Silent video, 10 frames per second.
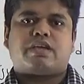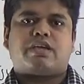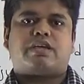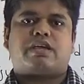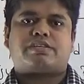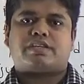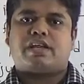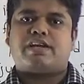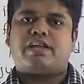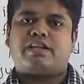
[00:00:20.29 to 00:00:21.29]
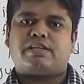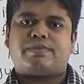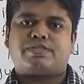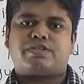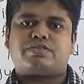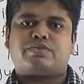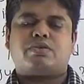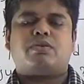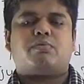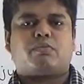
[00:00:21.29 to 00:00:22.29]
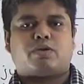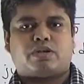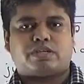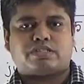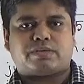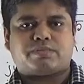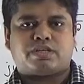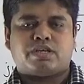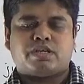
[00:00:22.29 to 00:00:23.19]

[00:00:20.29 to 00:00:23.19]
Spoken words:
in National Ideal English School, morning shift.